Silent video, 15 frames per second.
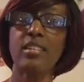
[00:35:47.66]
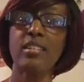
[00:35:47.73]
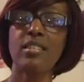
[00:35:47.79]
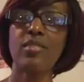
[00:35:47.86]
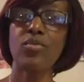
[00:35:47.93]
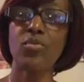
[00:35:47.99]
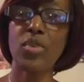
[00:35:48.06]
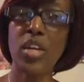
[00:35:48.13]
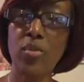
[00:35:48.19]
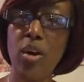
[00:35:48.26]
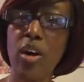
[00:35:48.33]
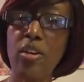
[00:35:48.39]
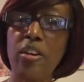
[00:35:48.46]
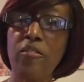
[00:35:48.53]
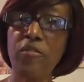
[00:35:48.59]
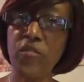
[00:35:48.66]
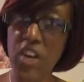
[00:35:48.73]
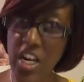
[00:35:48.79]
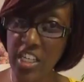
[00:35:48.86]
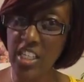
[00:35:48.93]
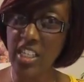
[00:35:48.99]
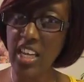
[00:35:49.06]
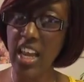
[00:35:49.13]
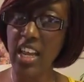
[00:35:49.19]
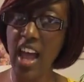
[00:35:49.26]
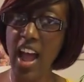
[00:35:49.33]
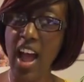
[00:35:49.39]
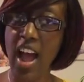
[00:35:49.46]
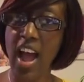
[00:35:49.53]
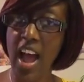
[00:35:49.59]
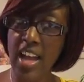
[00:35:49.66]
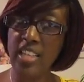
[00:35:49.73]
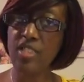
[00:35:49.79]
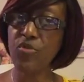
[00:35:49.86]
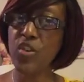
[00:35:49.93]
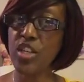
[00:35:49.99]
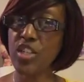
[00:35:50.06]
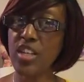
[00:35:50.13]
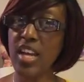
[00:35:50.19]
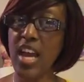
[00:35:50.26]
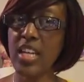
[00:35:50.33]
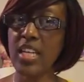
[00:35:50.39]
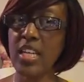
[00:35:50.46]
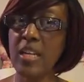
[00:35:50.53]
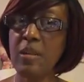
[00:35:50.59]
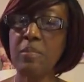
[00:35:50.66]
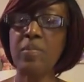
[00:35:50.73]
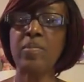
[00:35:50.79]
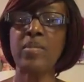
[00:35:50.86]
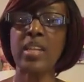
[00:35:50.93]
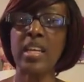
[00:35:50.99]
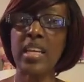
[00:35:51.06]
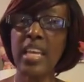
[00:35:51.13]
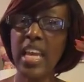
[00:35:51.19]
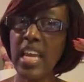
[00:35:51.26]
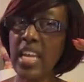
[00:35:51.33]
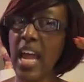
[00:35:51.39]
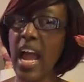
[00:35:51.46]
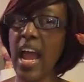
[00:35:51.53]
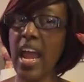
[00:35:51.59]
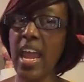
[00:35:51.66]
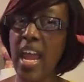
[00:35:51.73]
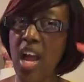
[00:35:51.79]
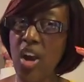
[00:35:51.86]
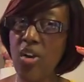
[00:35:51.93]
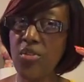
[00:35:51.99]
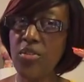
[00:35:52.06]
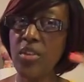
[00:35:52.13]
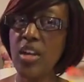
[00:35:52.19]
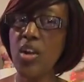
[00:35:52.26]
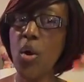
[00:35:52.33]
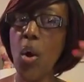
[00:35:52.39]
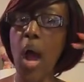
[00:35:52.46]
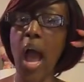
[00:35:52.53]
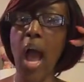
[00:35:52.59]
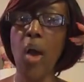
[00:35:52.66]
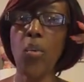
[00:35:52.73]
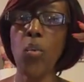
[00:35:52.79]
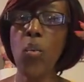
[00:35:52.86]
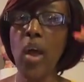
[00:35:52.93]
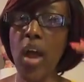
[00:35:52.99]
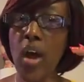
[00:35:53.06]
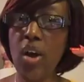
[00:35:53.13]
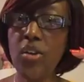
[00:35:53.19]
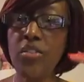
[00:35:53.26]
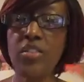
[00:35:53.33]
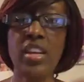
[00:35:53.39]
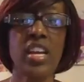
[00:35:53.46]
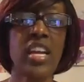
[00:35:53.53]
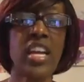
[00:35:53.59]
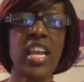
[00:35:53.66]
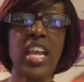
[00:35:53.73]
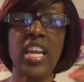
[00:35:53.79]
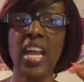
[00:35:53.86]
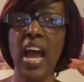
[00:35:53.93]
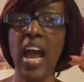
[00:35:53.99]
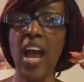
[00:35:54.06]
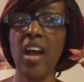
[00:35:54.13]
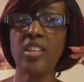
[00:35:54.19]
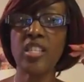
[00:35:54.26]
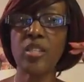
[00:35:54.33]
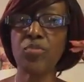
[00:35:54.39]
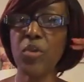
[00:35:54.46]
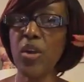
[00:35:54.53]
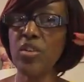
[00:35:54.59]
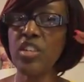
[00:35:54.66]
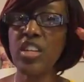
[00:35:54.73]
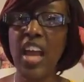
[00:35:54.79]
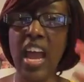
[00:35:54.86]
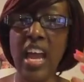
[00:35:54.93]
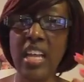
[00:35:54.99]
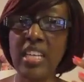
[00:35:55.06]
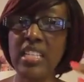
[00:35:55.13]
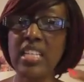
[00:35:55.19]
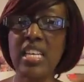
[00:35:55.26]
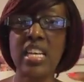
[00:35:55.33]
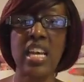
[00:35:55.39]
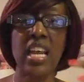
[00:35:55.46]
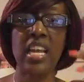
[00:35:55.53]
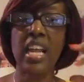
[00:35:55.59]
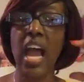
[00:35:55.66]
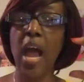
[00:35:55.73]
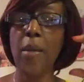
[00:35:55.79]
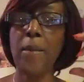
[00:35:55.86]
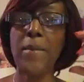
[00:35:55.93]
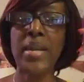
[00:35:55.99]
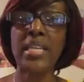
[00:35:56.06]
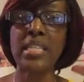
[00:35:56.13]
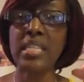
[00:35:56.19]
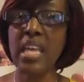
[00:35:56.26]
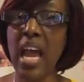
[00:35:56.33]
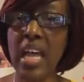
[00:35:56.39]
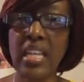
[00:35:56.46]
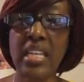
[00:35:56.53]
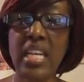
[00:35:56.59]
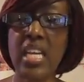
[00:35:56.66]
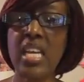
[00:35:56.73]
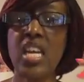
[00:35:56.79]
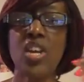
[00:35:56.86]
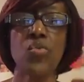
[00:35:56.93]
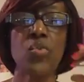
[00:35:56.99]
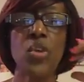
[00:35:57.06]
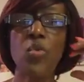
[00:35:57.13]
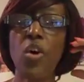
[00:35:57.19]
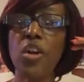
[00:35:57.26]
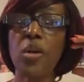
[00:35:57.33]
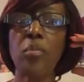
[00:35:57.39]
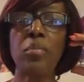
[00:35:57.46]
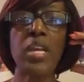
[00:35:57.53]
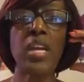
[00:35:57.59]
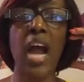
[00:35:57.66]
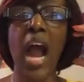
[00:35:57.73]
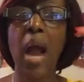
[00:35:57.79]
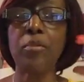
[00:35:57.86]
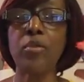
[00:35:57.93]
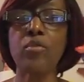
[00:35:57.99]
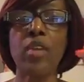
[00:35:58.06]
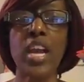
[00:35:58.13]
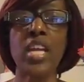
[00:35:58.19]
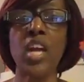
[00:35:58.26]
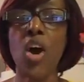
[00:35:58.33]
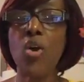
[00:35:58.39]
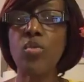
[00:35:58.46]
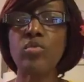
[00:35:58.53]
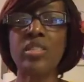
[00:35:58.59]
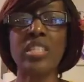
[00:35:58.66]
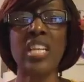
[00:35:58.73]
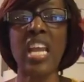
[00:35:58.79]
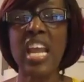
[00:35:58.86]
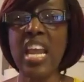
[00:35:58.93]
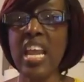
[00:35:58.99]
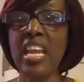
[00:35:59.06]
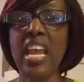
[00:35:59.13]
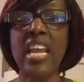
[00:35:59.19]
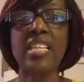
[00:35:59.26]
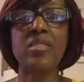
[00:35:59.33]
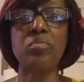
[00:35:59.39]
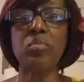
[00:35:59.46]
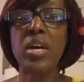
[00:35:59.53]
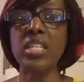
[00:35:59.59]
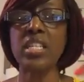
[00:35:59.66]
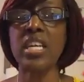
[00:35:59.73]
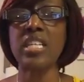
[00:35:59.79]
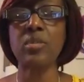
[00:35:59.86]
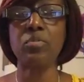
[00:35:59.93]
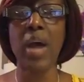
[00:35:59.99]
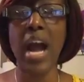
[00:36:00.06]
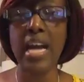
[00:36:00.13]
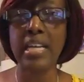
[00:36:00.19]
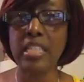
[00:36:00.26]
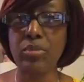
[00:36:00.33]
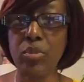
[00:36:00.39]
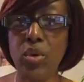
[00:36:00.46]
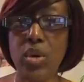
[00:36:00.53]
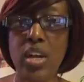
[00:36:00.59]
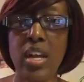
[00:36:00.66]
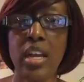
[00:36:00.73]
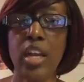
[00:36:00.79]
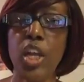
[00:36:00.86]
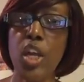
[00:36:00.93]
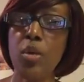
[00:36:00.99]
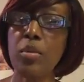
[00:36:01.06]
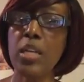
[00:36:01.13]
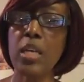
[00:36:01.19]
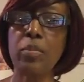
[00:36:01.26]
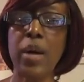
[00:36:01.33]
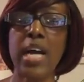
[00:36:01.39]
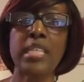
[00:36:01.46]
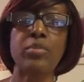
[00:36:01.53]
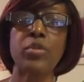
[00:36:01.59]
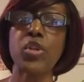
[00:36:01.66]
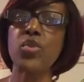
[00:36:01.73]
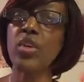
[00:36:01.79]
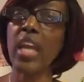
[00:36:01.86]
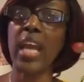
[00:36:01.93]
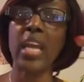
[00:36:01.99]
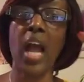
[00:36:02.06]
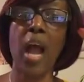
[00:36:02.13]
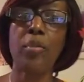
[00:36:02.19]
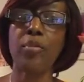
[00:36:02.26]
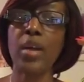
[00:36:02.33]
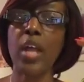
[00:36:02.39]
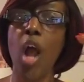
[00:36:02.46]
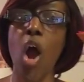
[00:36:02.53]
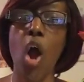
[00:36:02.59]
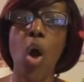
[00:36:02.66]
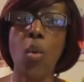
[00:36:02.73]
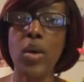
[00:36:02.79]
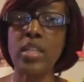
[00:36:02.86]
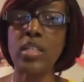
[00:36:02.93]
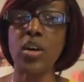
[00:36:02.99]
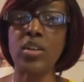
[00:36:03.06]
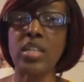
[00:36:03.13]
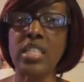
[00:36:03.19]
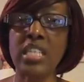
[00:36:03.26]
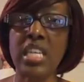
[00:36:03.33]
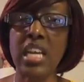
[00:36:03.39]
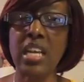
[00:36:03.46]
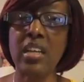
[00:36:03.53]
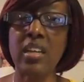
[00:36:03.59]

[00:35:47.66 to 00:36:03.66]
We want to function at our highest functionality in our health, our wealth, in our spirituality, in our mentality. We want to be operate on 10 as much as possible, humanly possible. You can't operate always on the 10,